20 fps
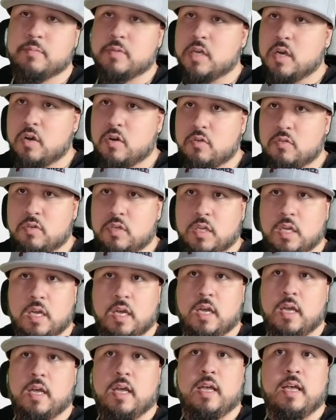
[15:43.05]
code.
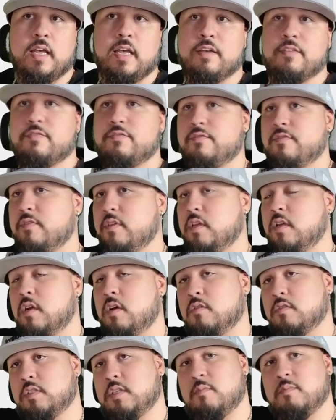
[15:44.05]
If
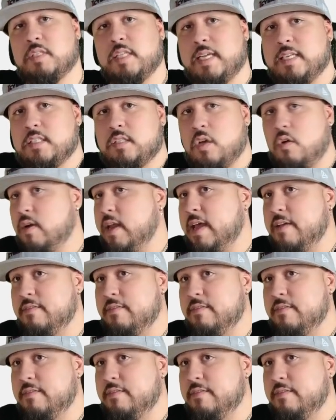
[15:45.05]
some states don't have